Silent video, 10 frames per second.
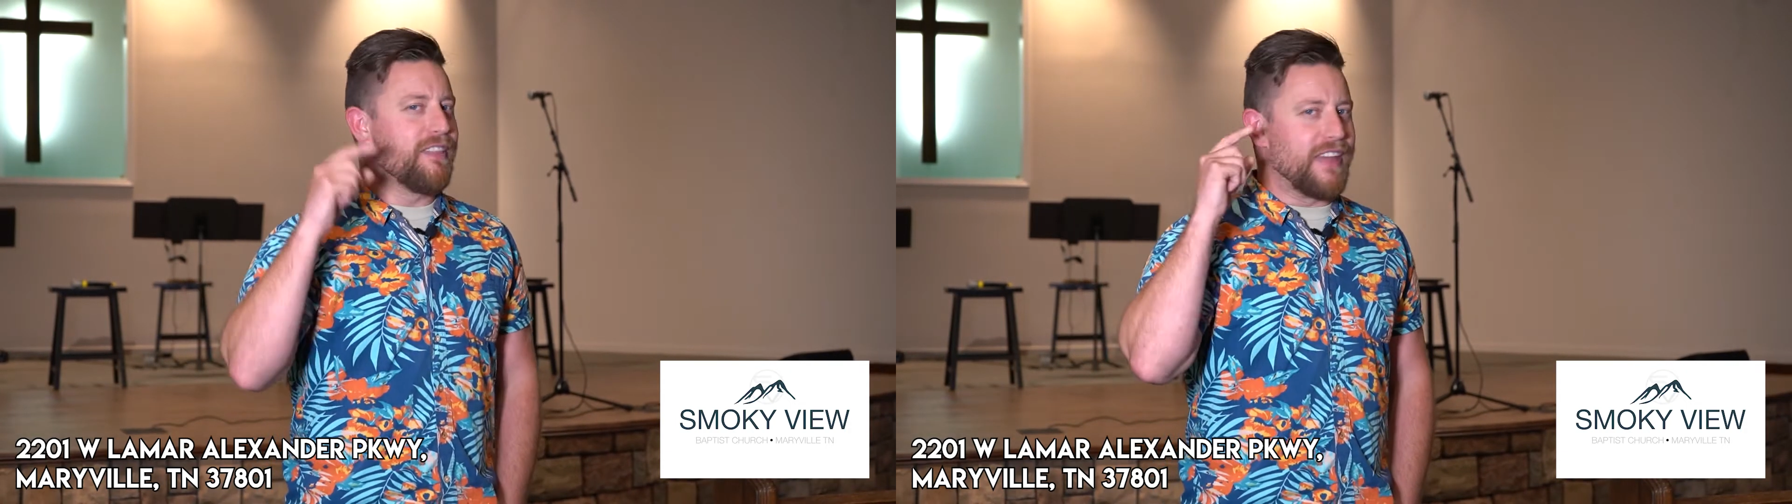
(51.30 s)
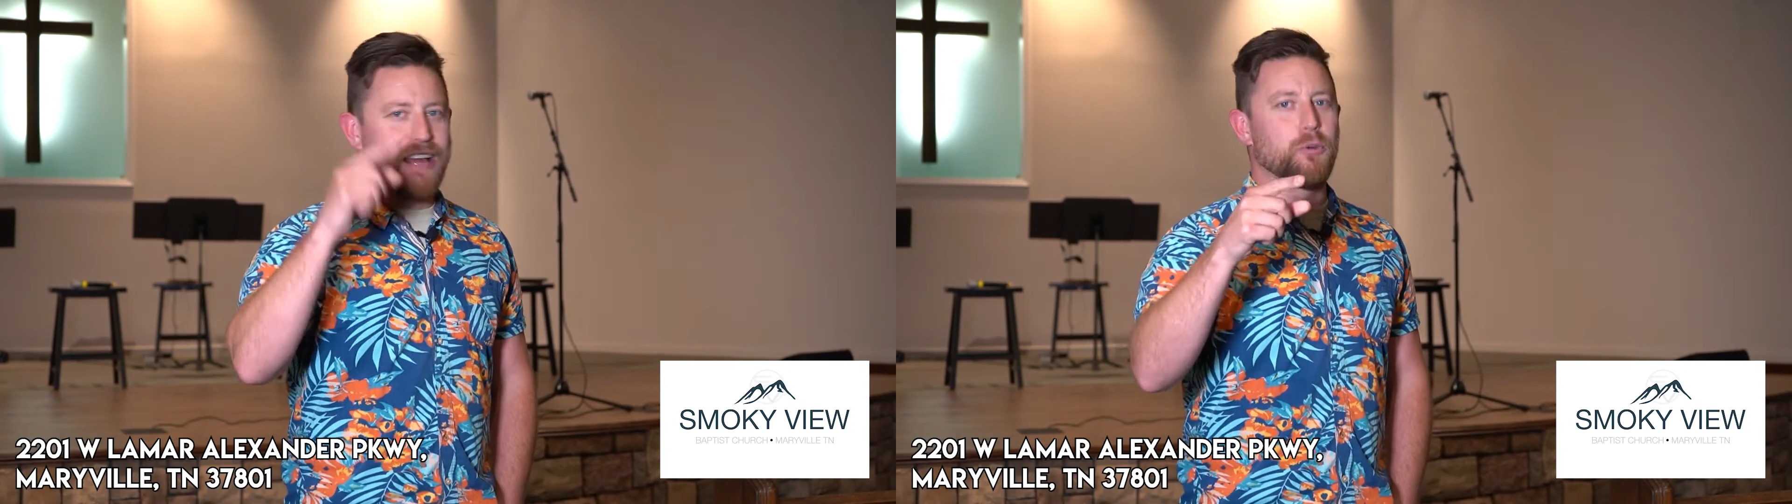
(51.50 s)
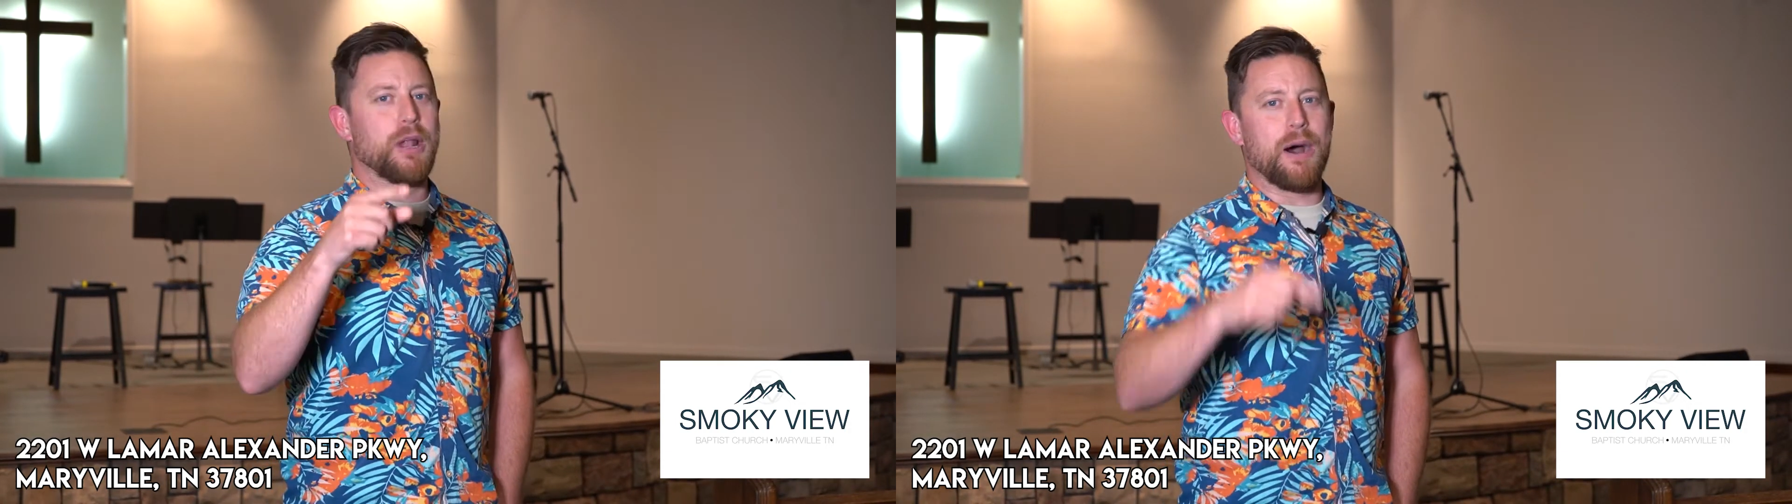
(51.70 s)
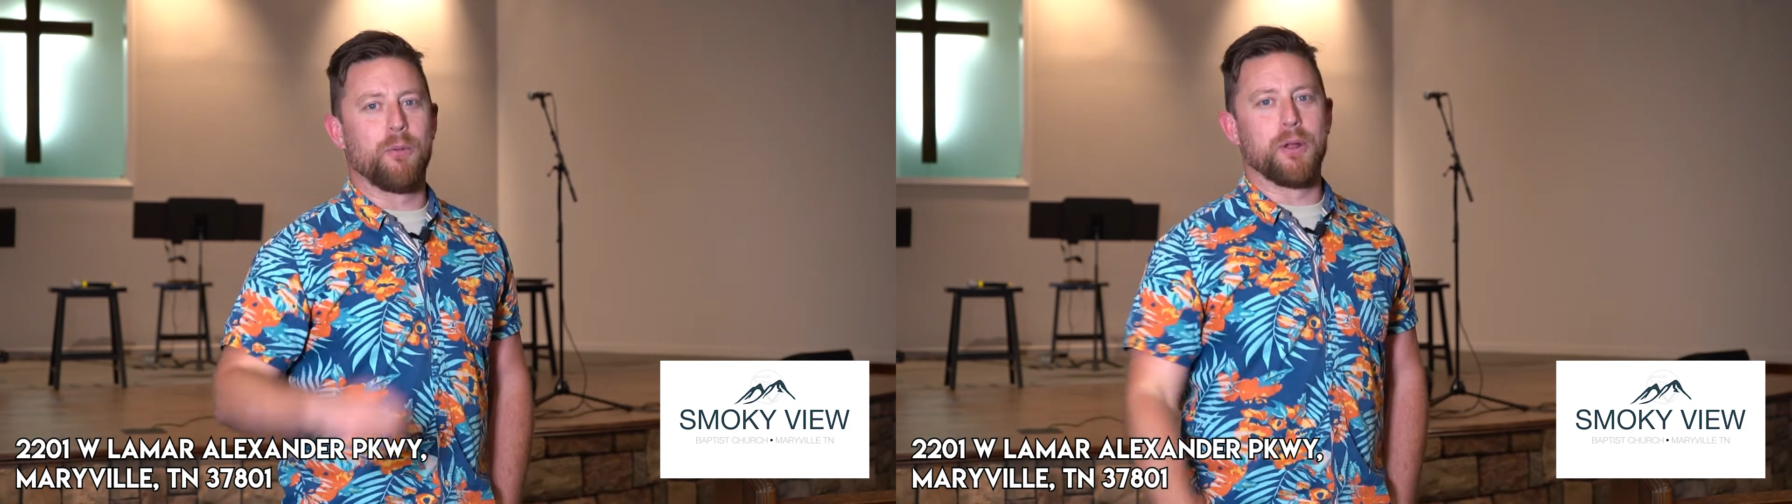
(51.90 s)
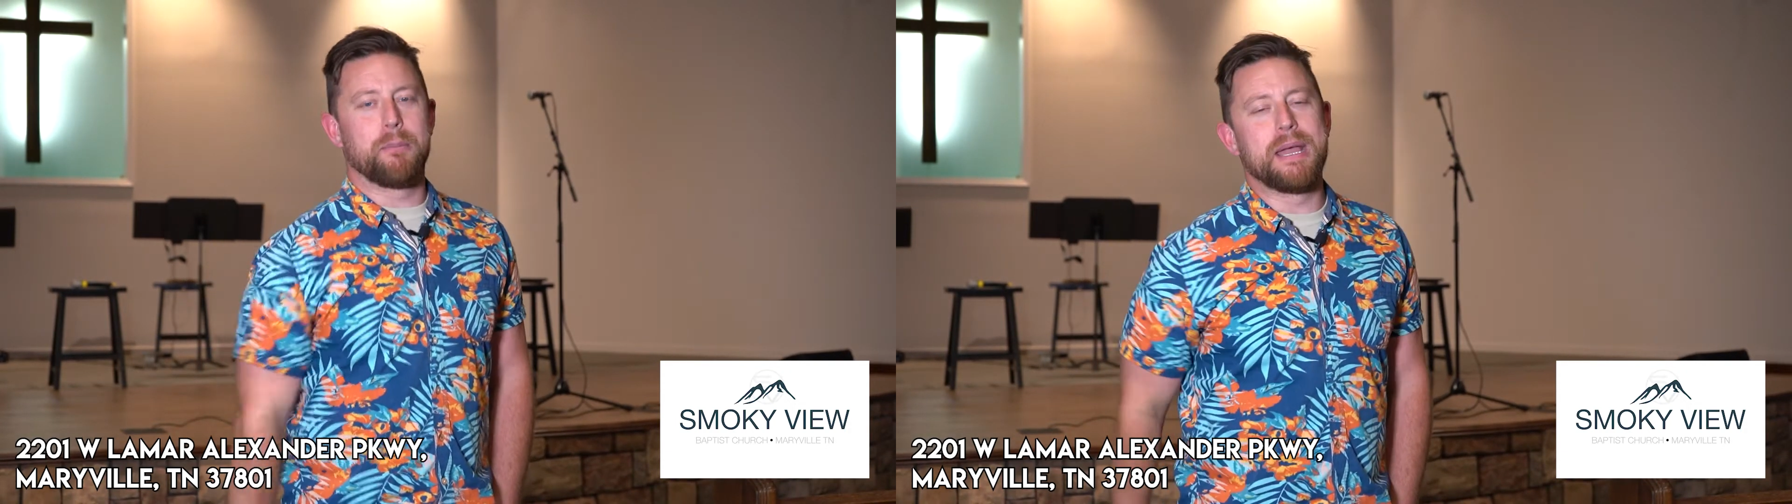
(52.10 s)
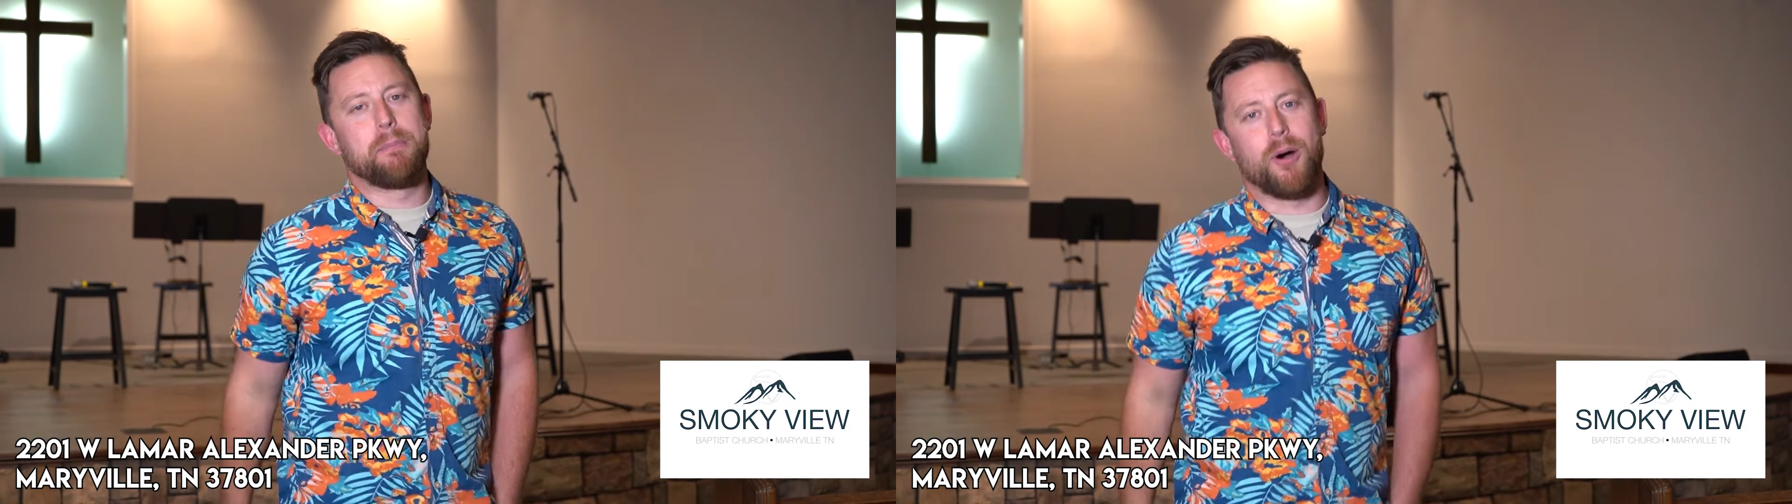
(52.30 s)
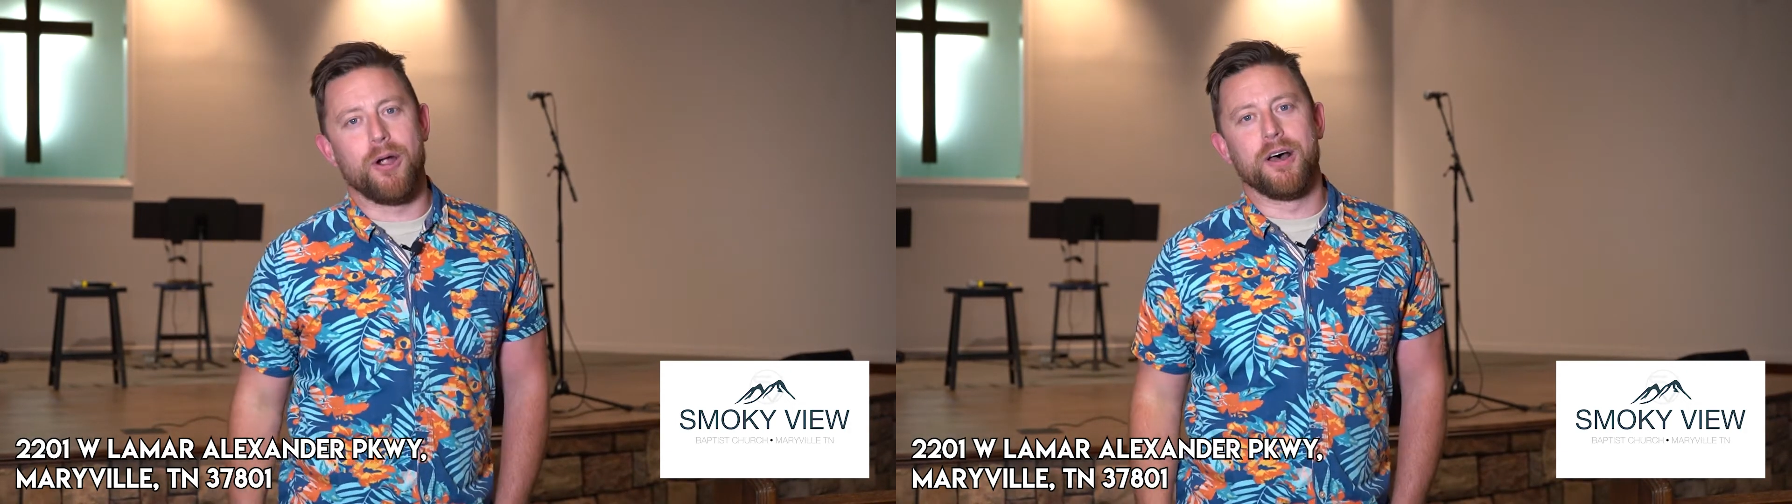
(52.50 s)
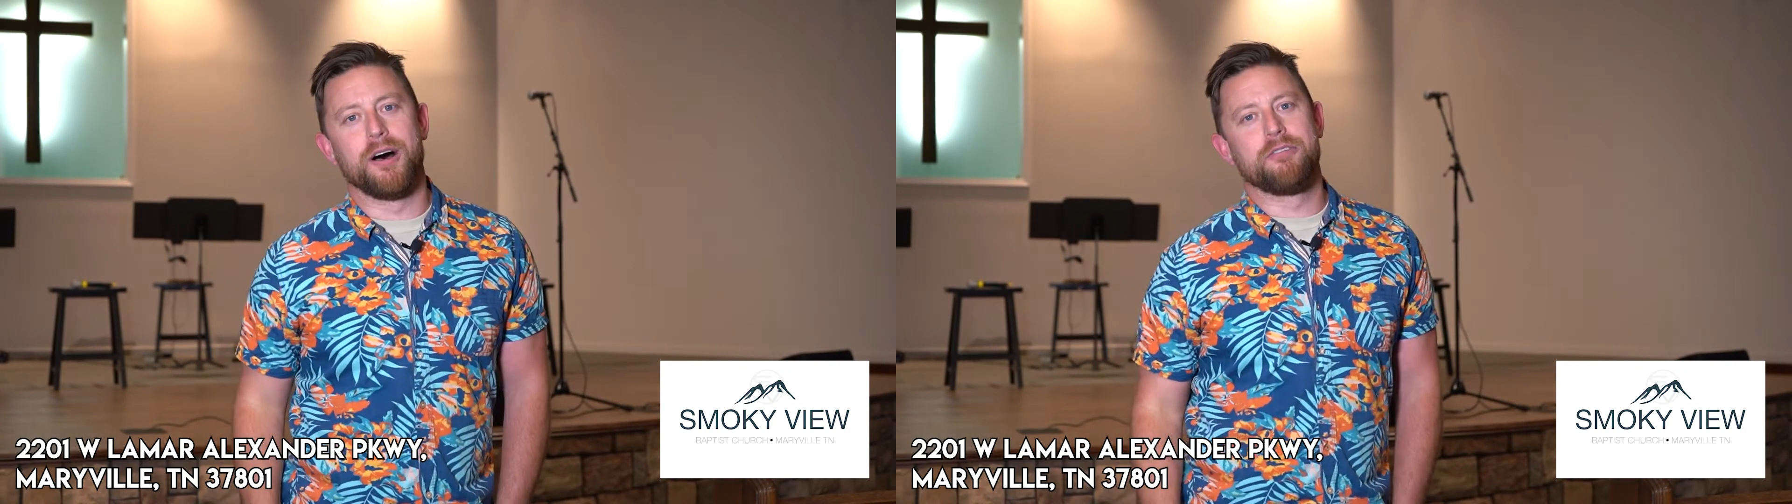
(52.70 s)
That's what I want to be a
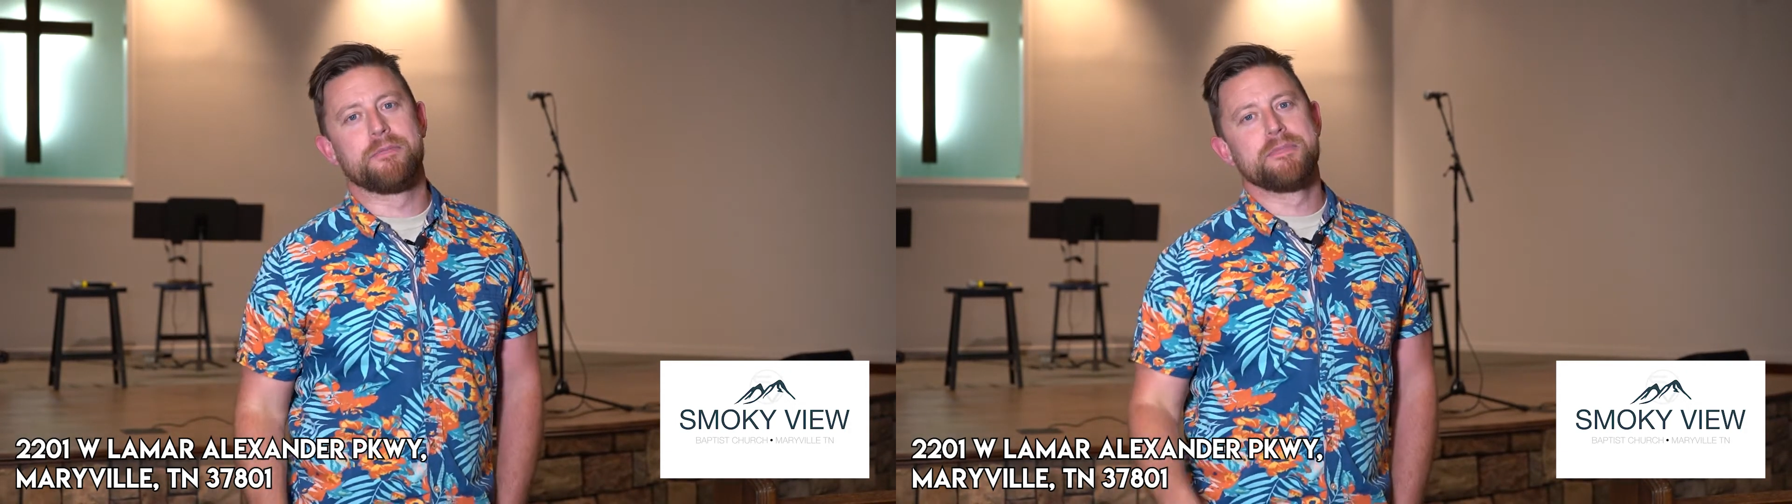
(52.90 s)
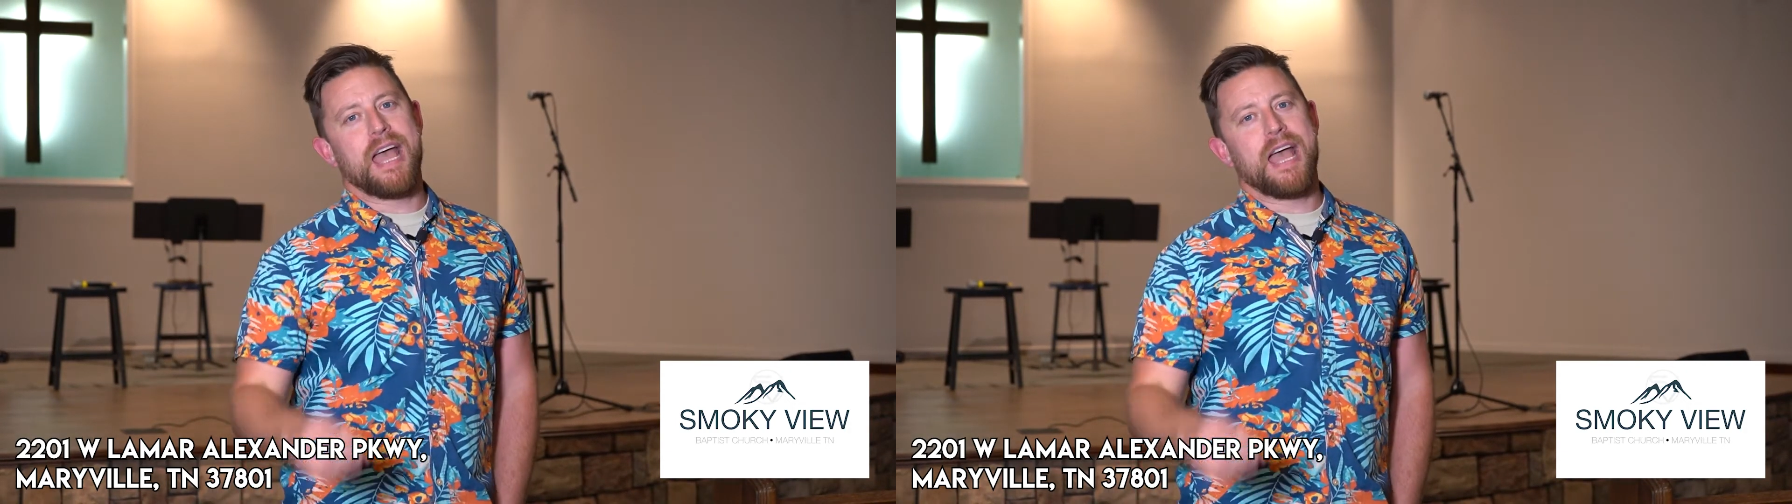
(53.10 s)
part of,